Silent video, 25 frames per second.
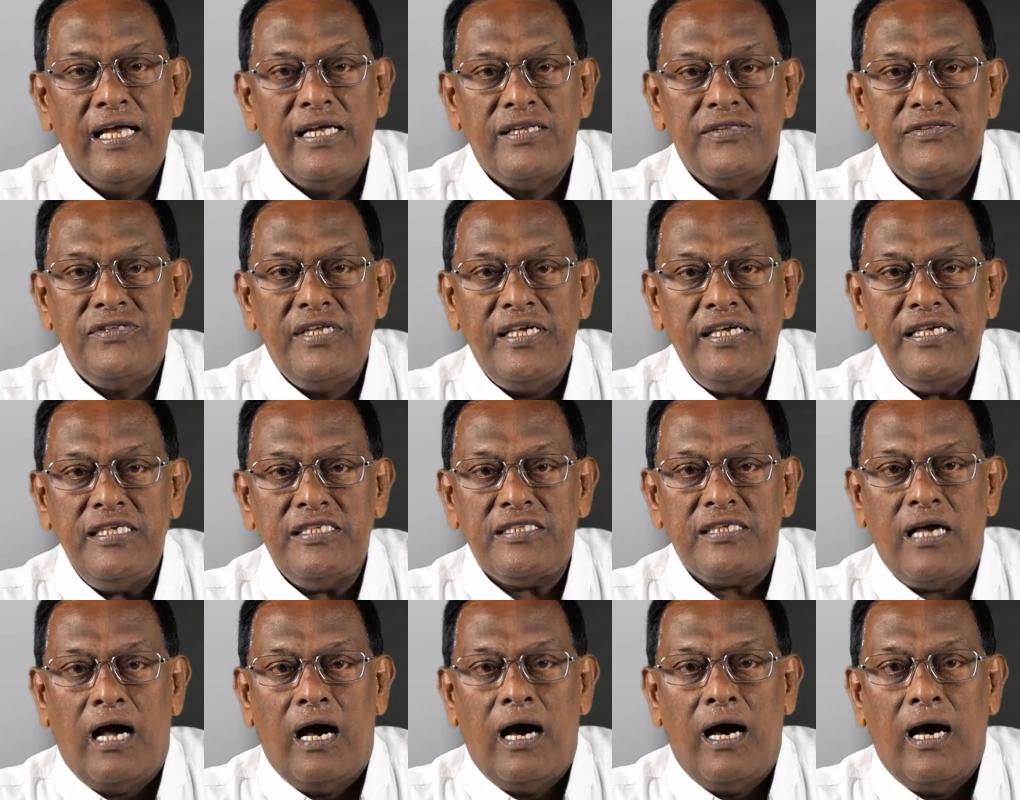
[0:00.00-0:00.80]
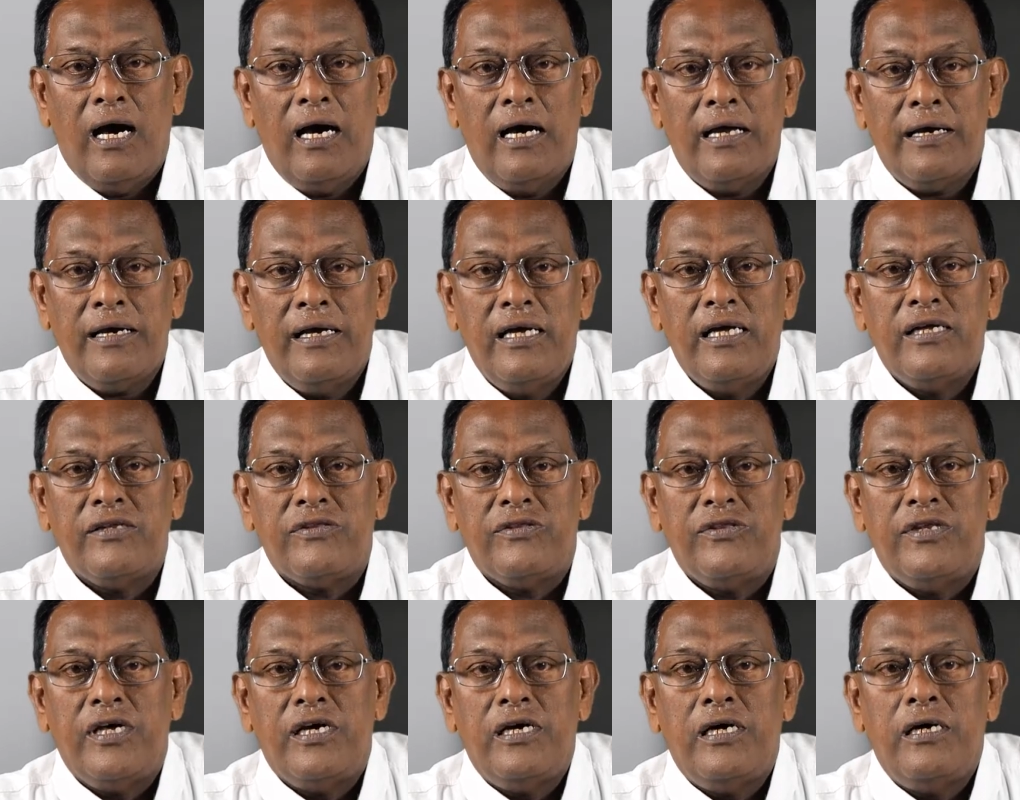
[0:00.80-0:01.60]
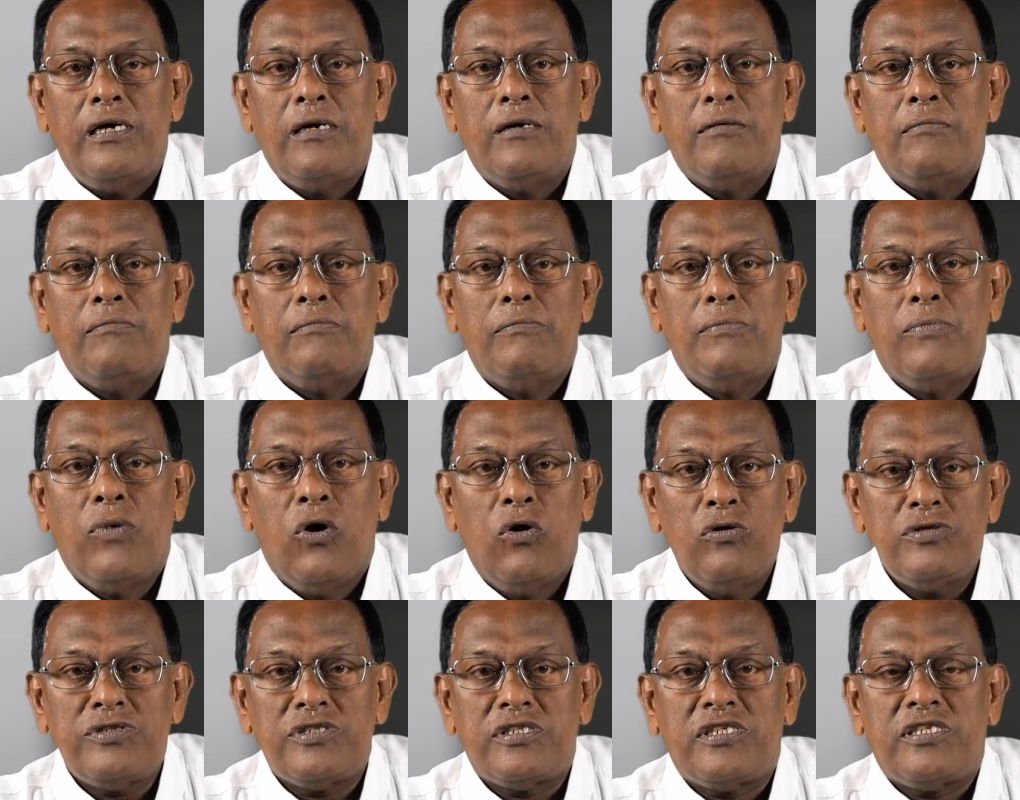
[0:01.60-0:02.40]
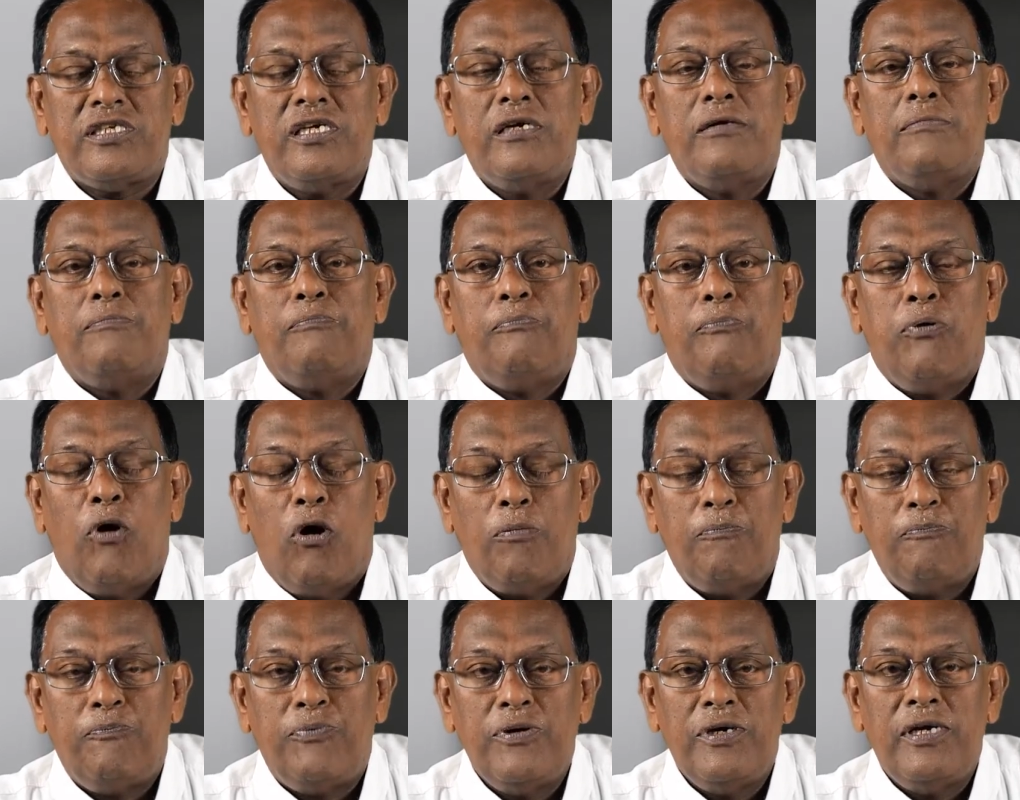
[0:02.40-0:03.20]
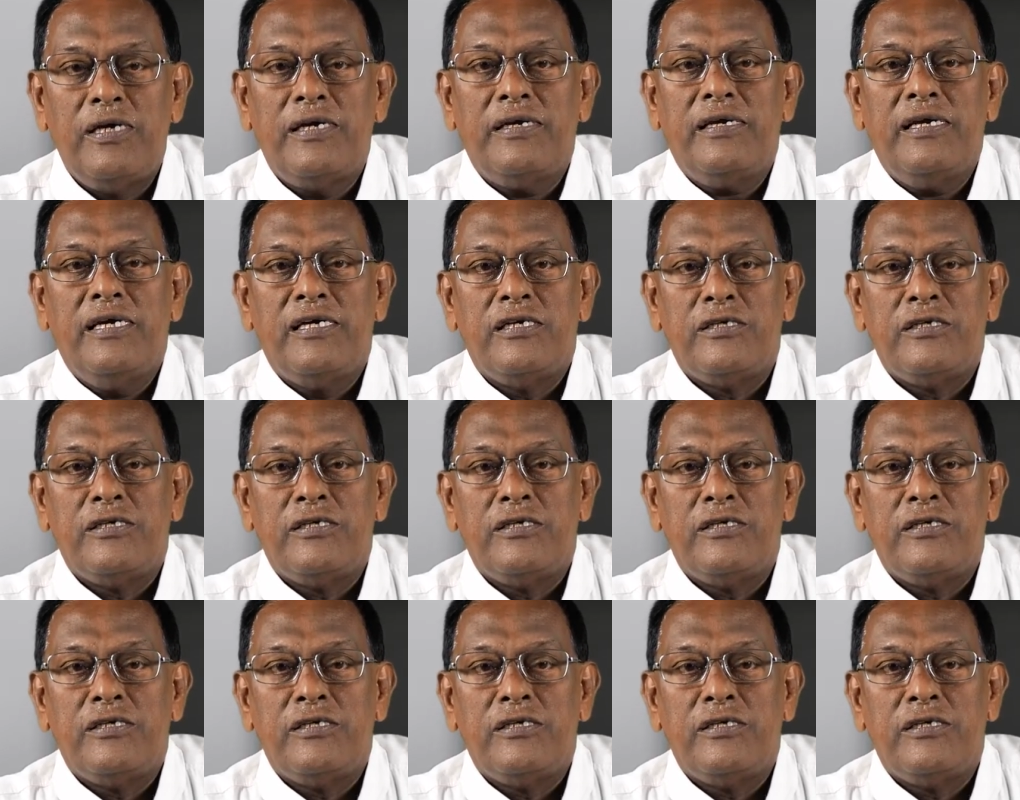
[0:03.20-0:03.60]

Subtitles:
These are the most popular,